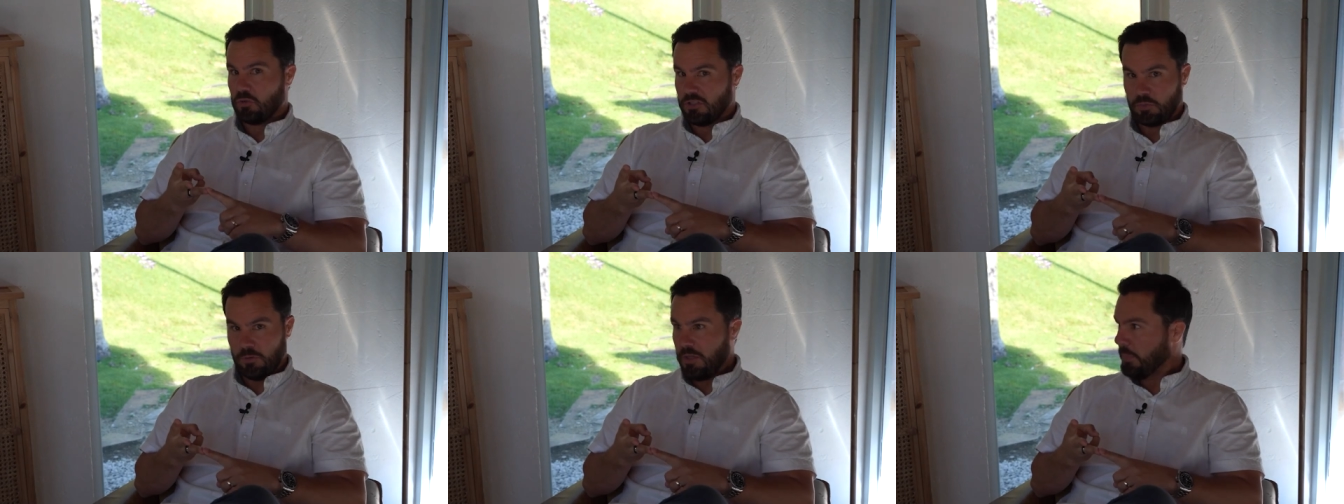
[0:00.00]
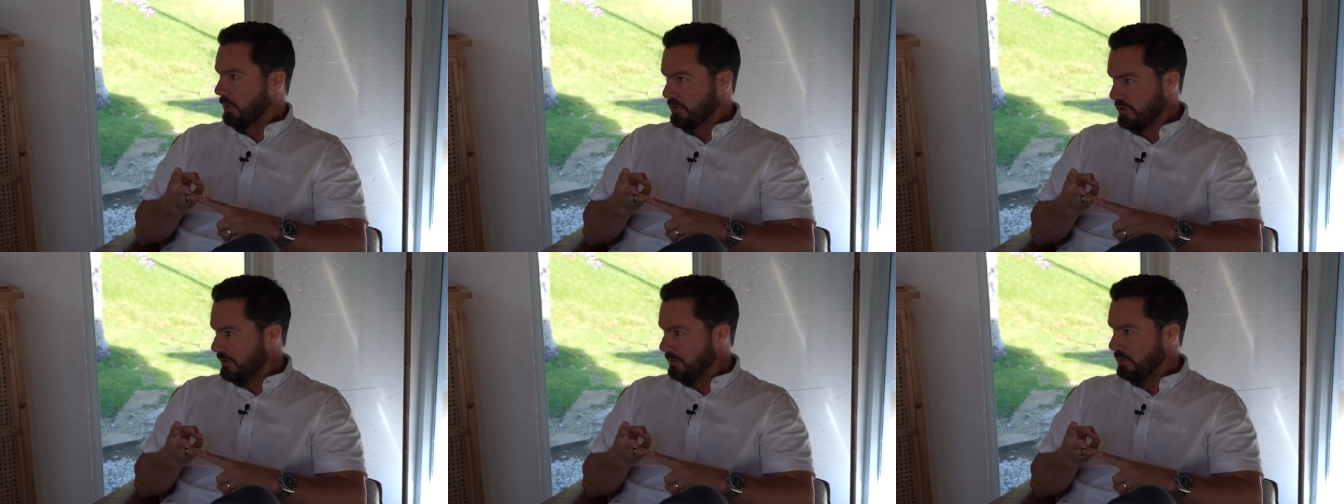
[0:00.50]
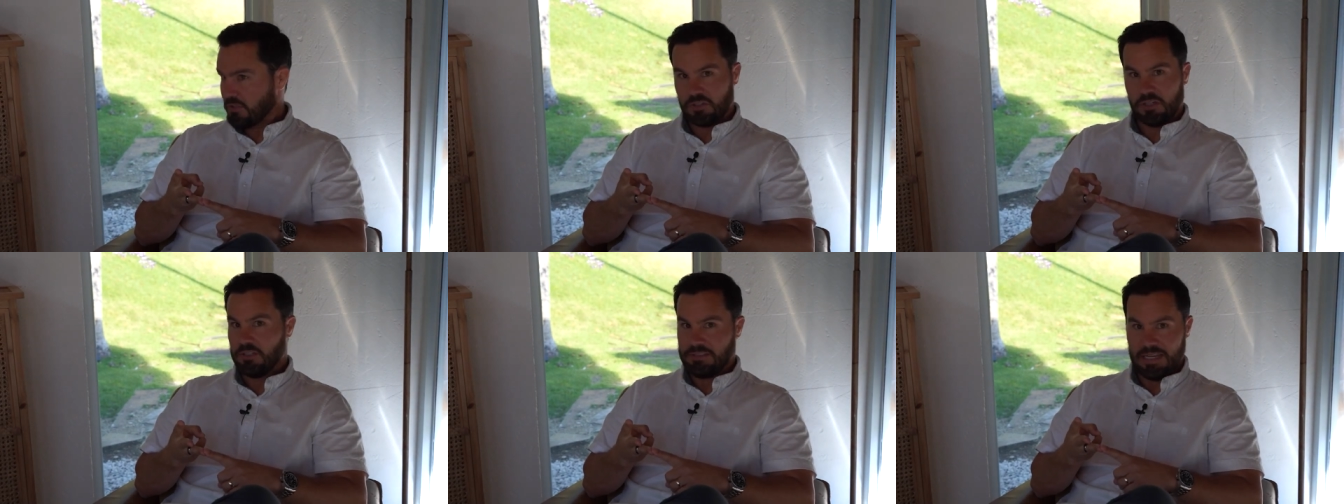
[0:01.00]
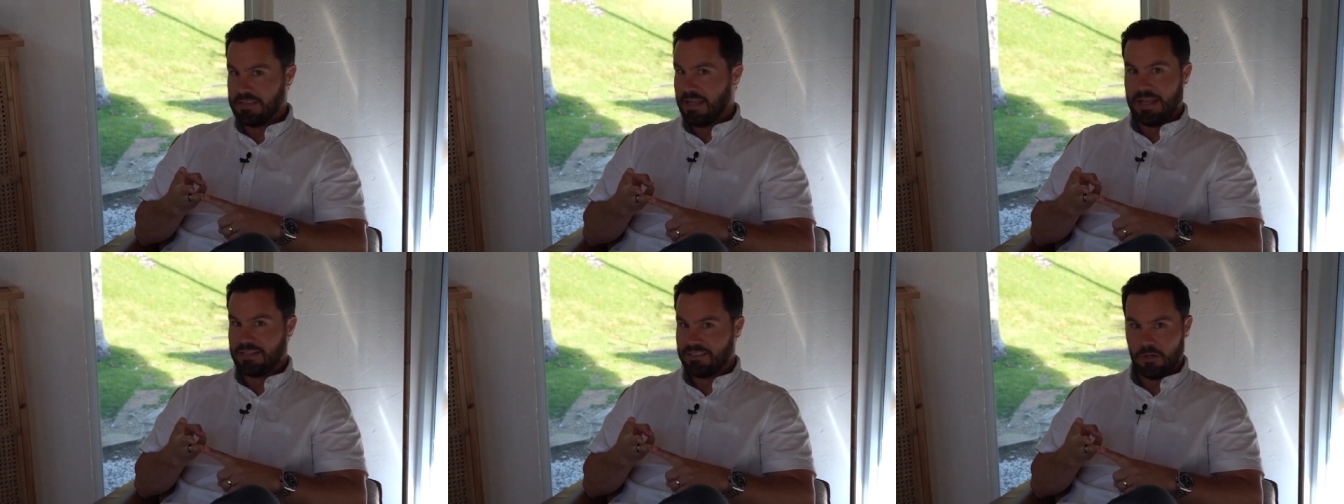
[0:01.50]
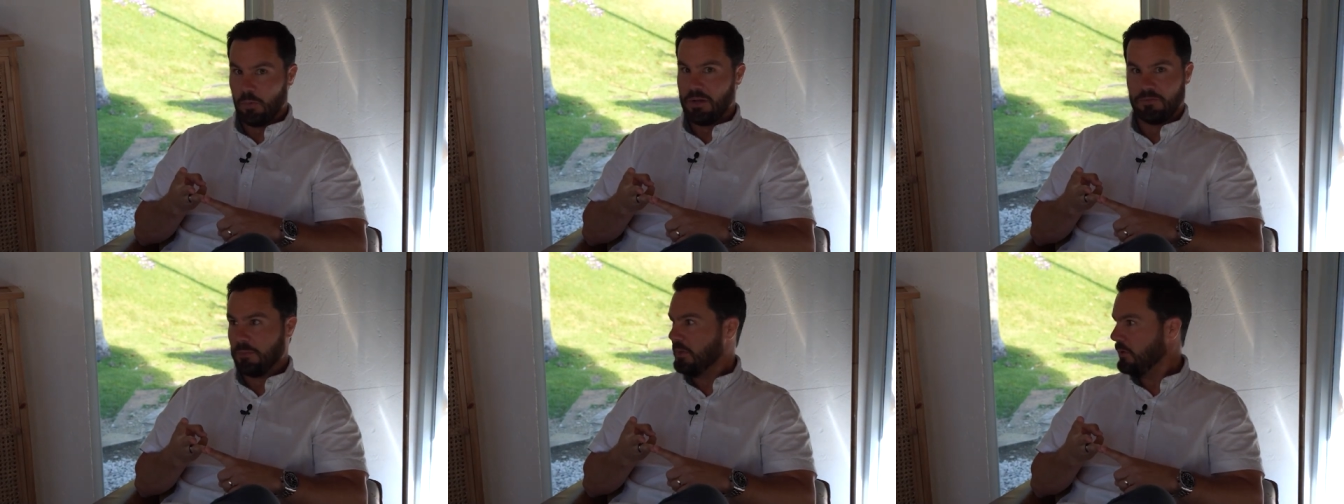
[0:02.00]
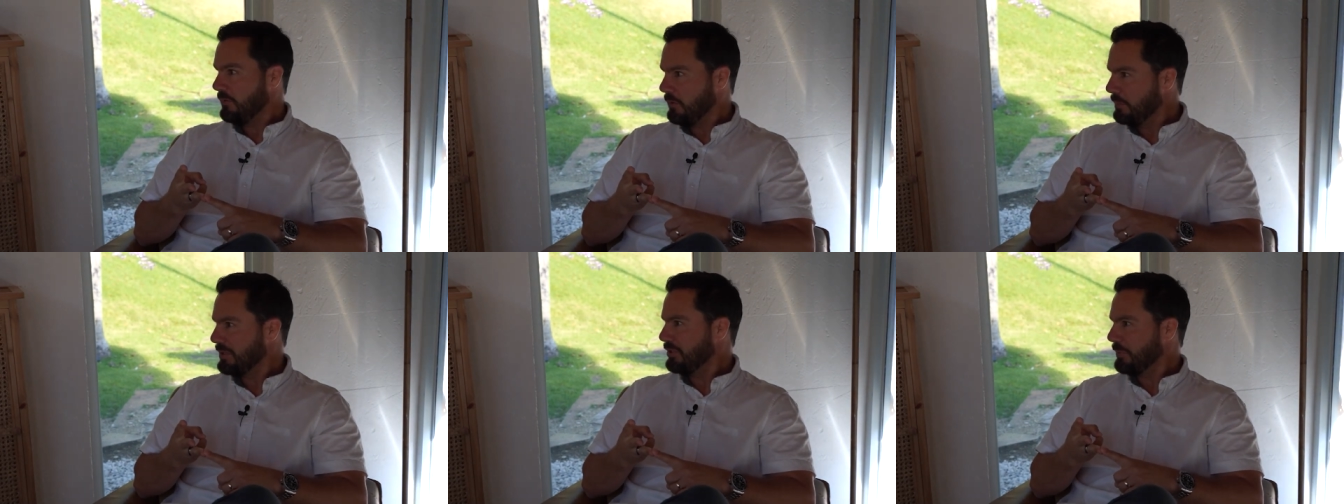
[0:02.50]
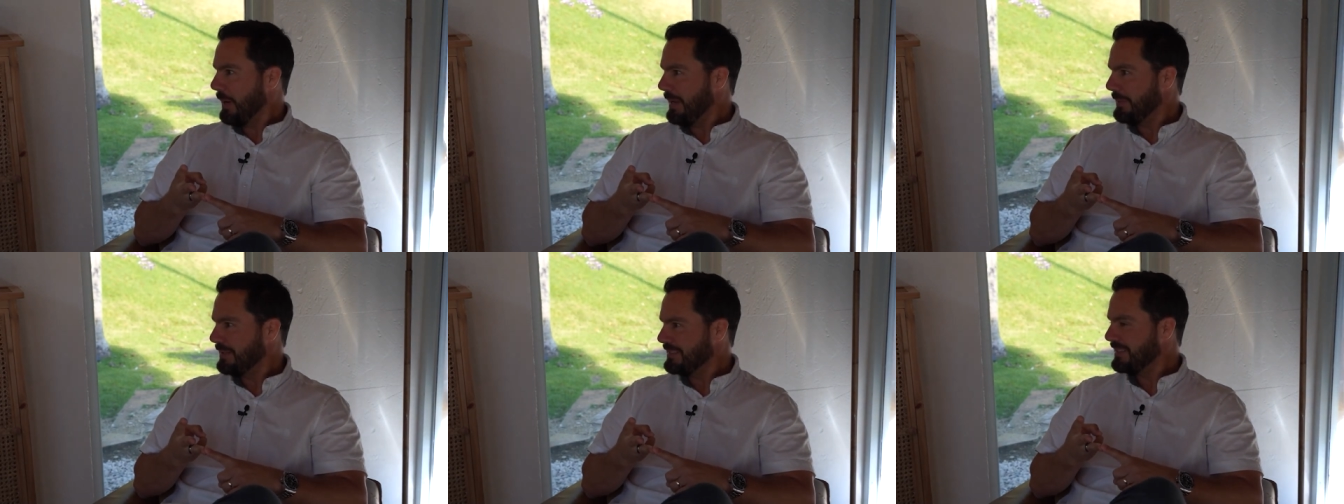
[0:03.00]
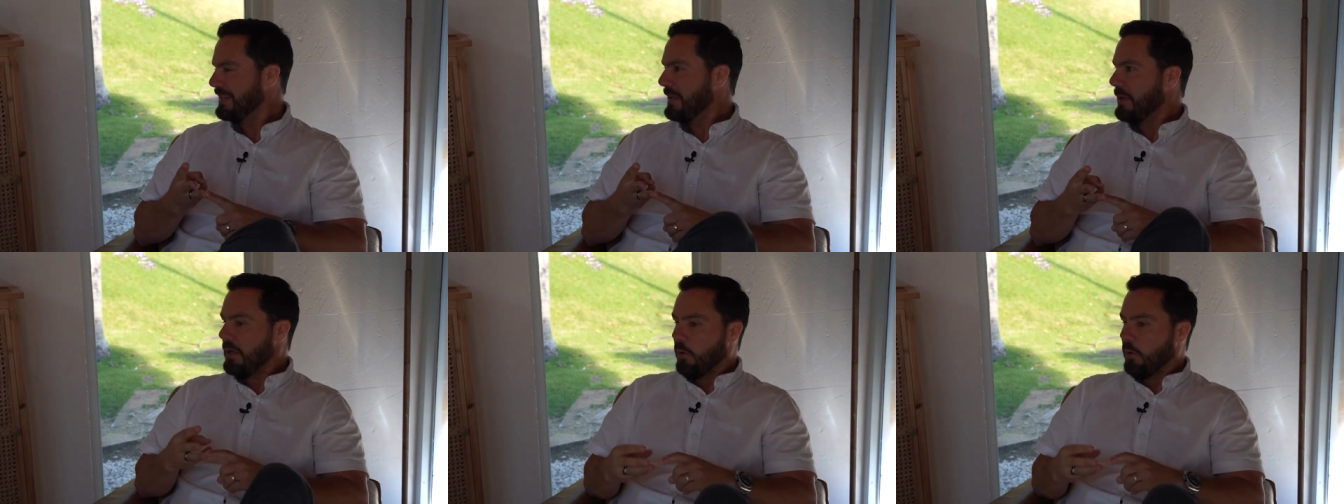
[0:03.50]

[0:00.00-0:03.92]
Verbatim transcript: trustworthy person because they're going to take that asset away from you if you miss your payments. Yep.